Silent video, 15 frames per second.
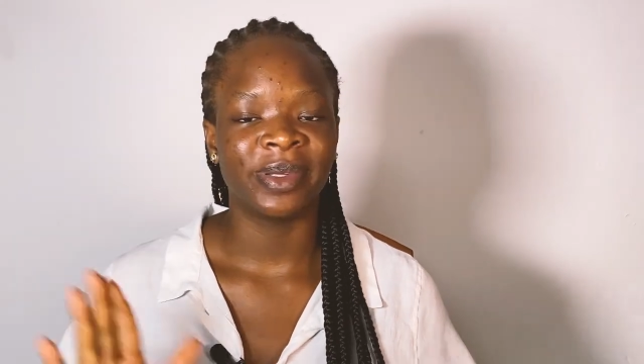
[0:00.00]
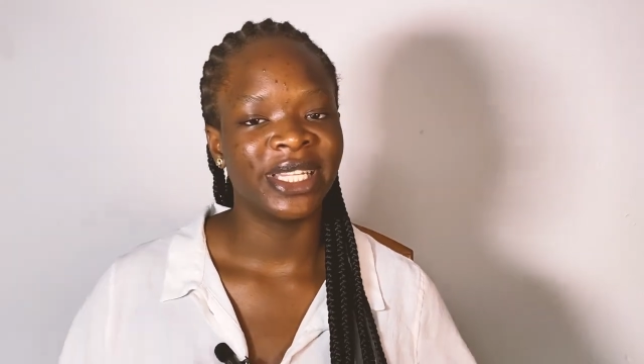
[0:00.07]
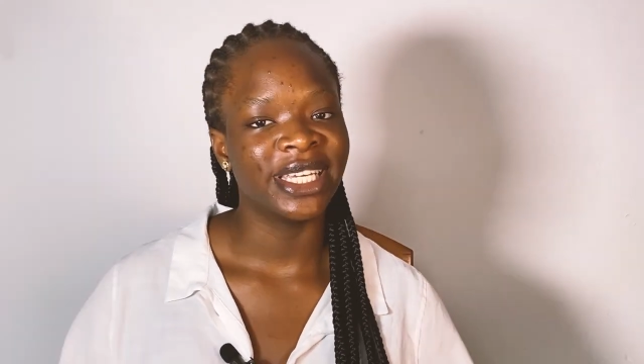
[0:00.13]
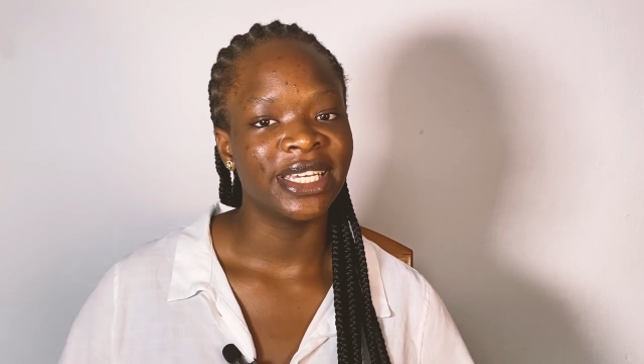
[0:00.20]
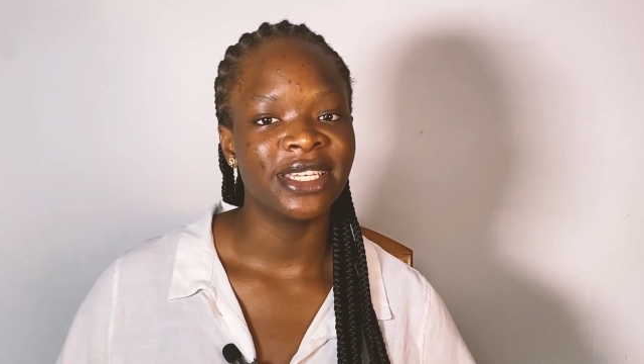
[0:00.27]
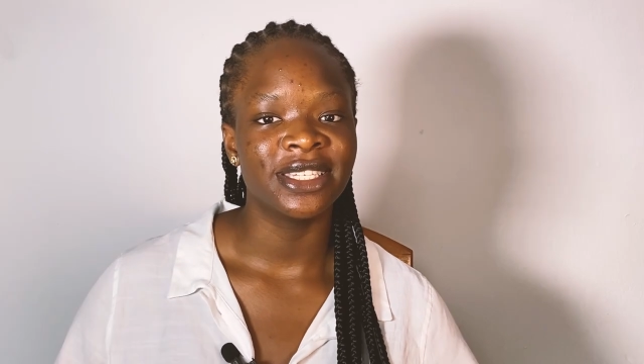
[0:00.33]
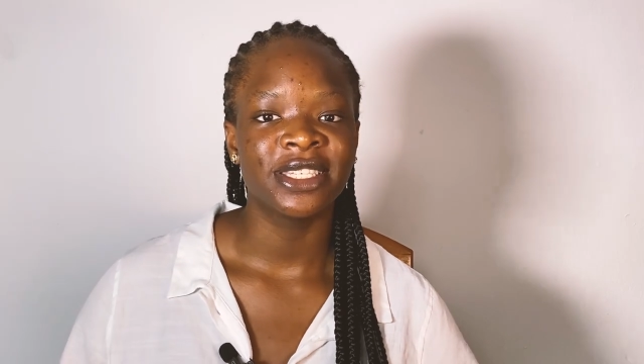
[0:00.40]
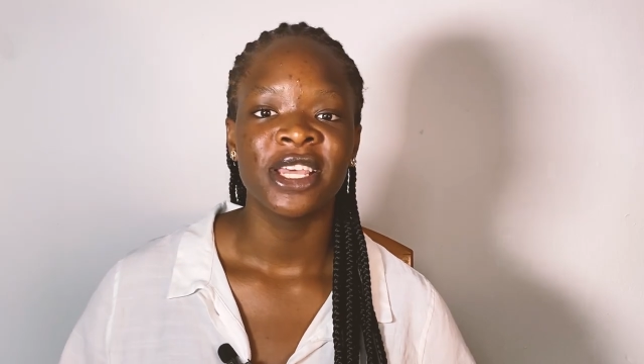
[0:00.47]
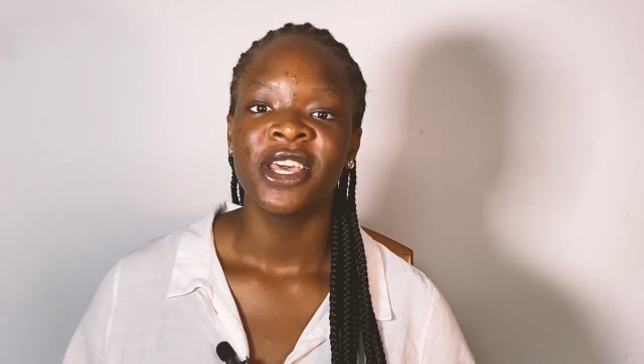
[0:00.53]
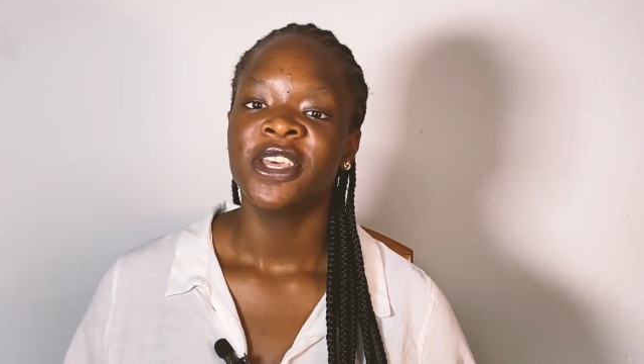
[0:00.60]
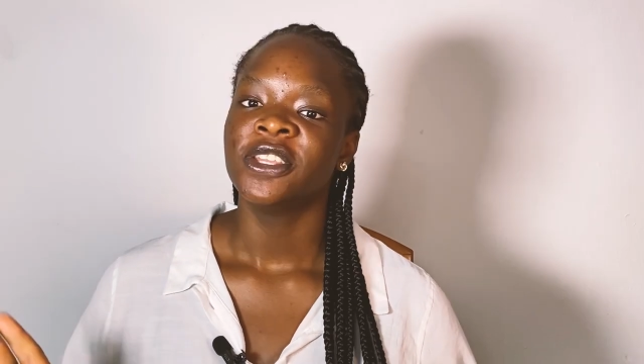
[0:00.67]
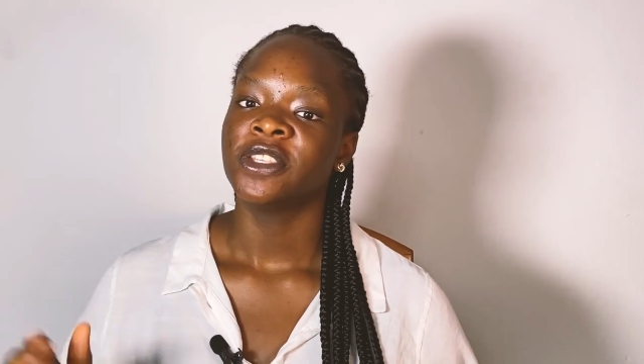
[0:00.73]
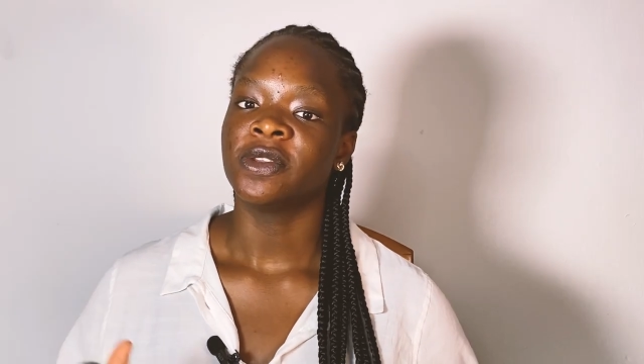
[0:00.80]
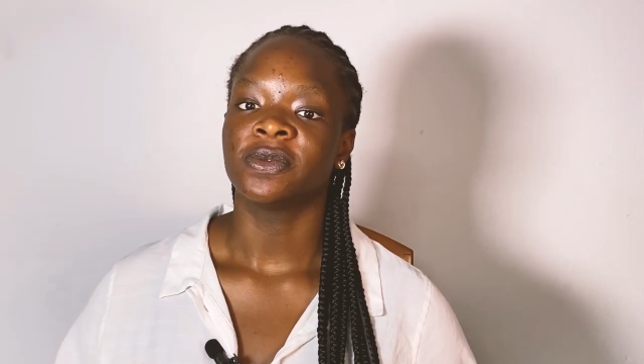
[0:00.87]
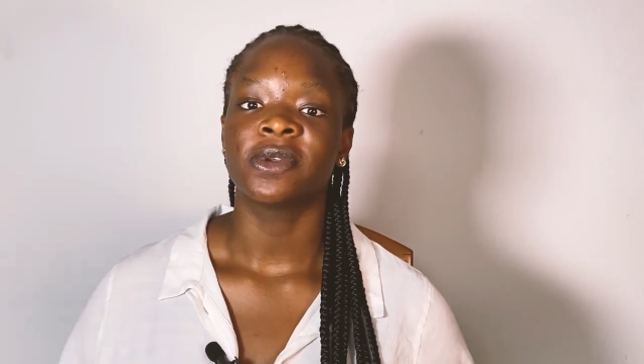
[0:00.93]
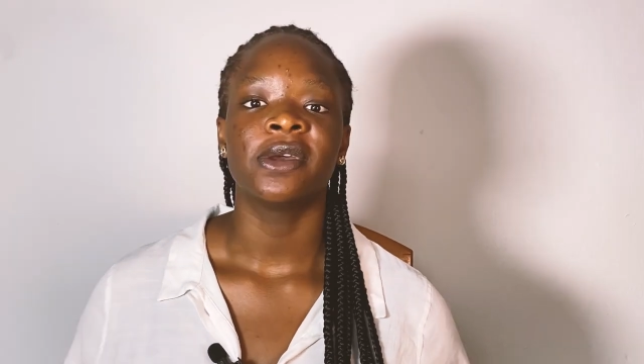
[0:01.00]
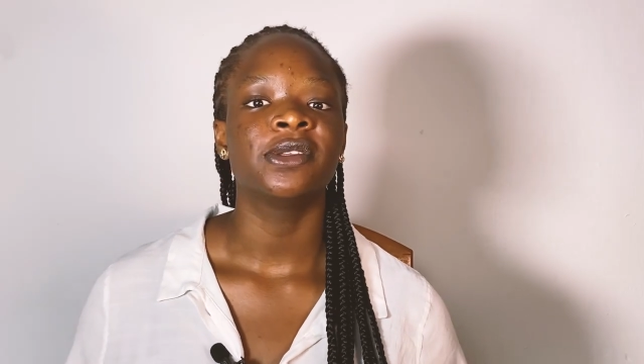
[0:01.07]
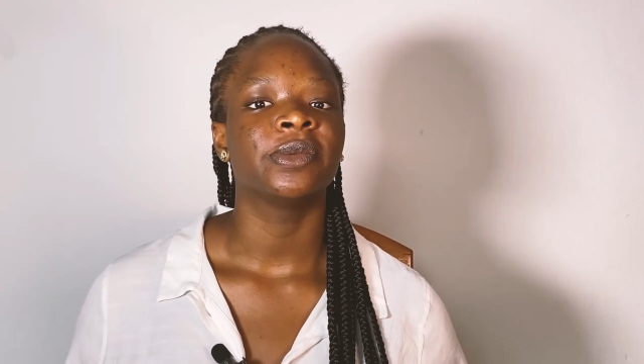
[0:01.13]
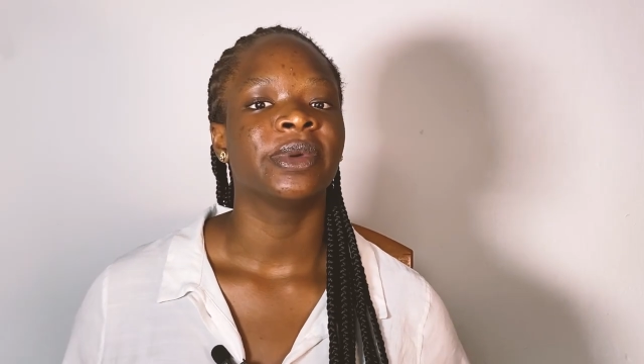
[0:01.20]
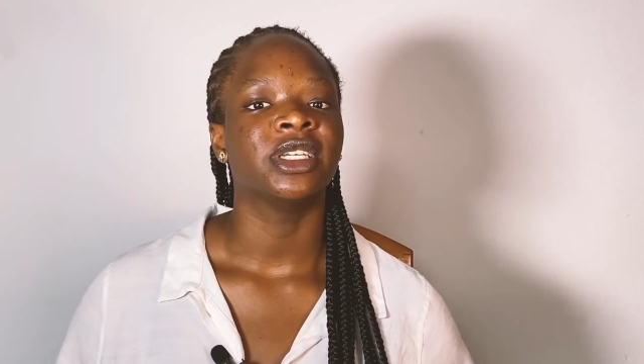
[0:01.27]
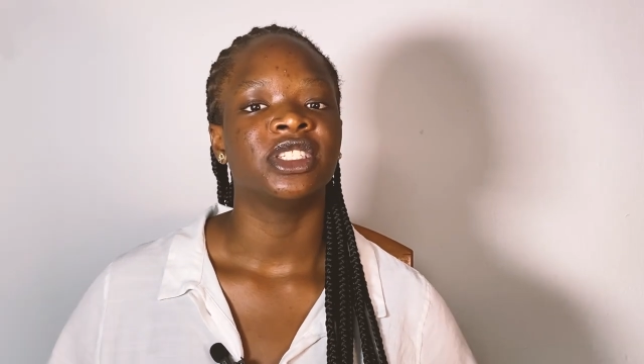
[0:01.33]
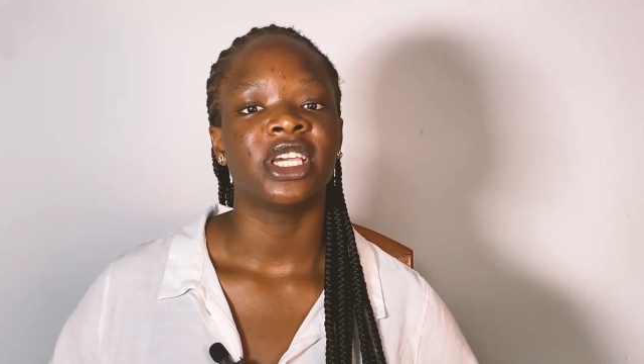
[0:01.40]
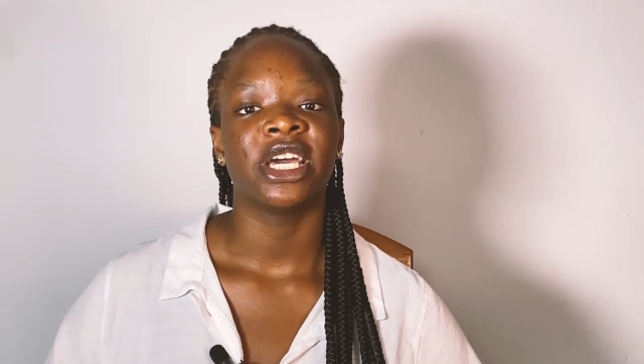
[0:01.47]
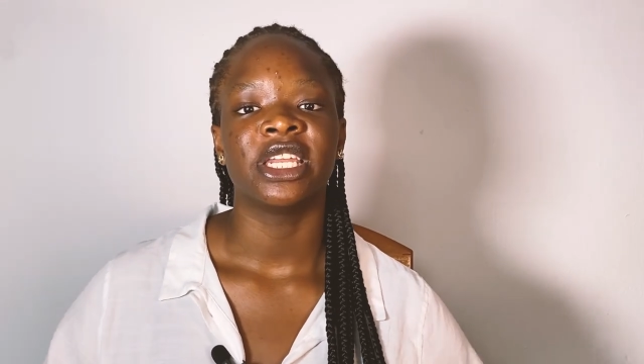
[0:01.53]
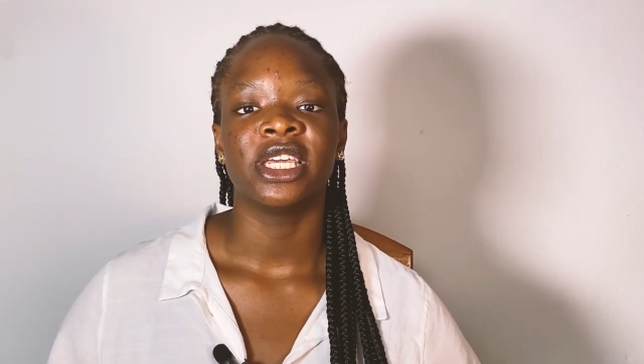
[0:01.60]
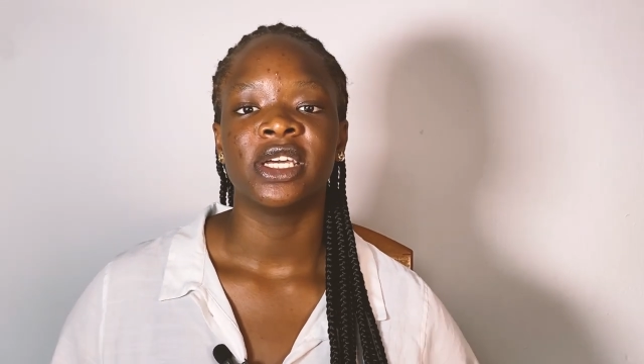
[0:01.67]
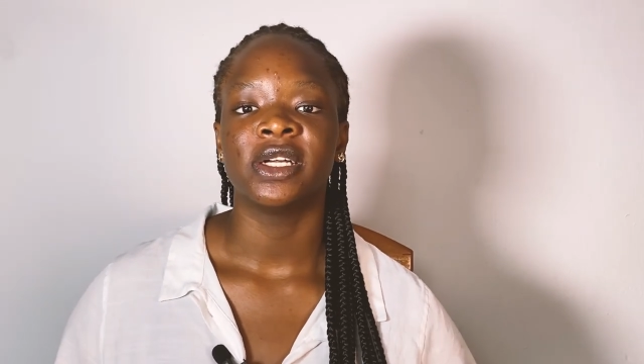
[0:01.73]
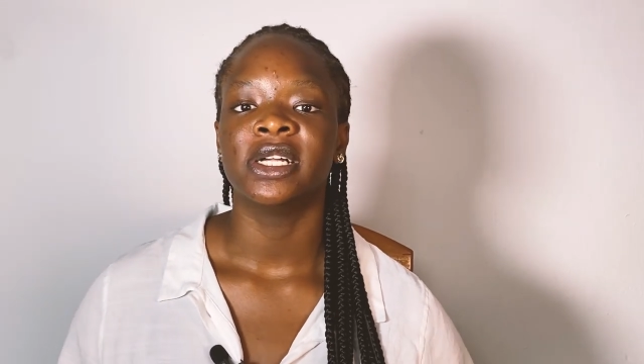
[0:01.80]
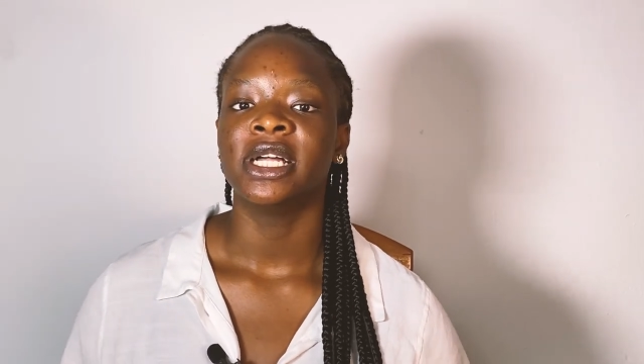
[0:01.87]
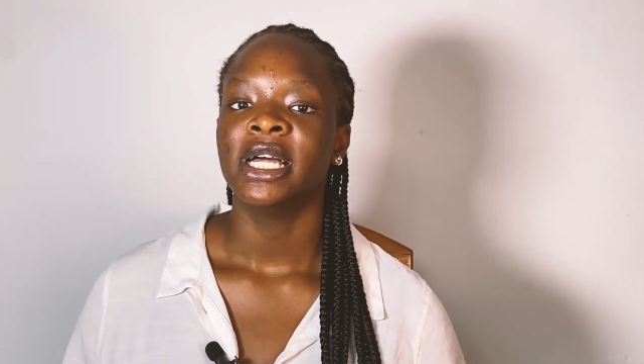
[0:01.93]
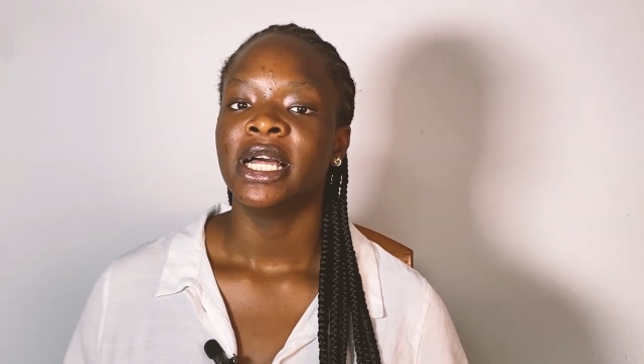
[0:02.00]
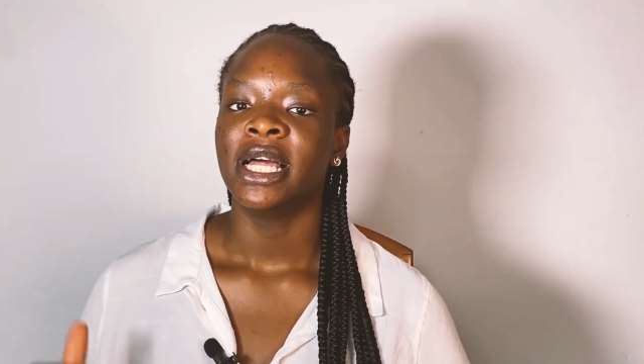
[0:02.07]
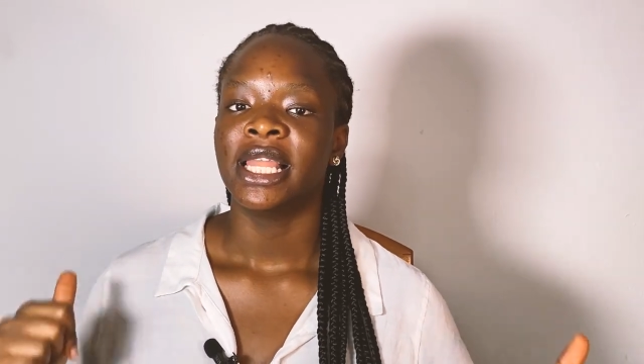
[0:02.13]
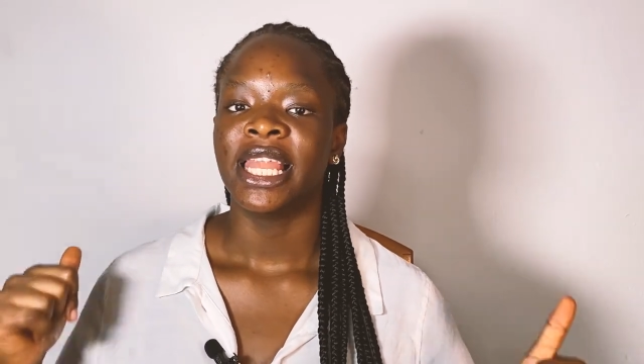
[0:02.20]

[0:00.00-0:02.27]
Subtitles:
Please subscribe to my channel,